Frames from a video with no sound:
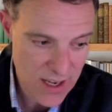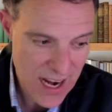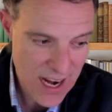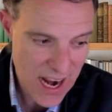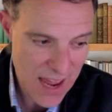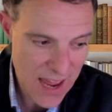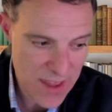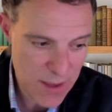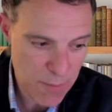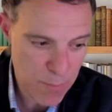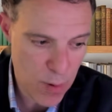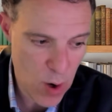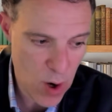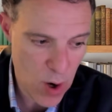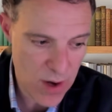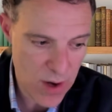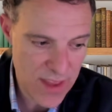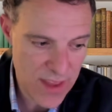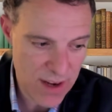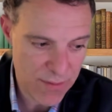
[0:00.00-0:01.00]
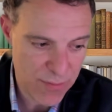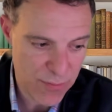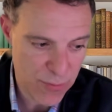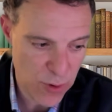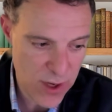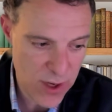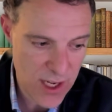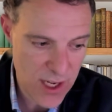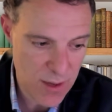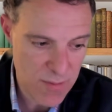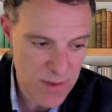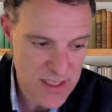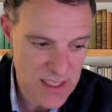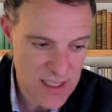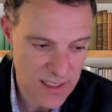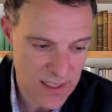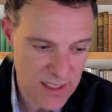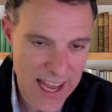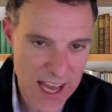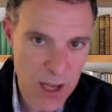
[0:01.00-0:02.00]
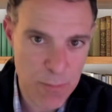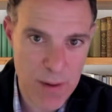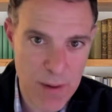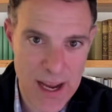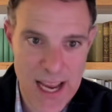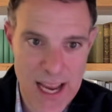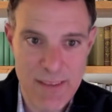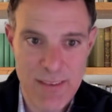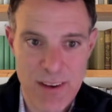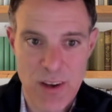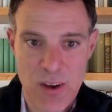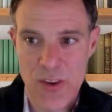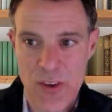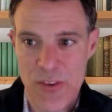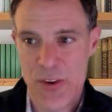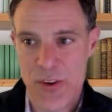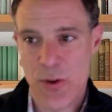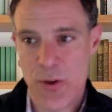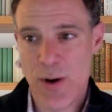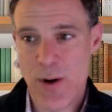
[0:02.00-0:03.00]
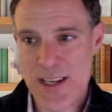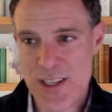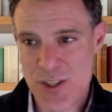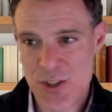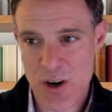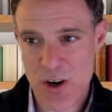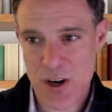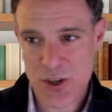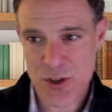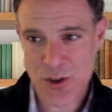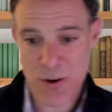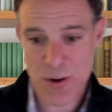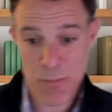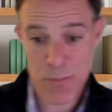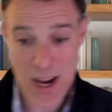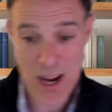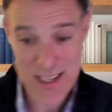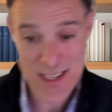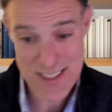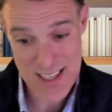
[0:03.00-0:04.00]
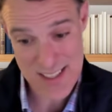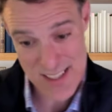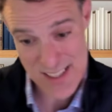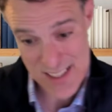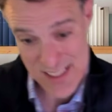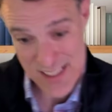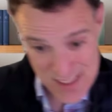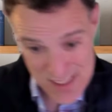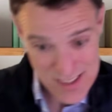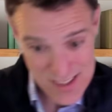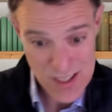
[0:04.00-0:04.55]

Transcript: I think part of that freedom is allowed by having also the right structure and processes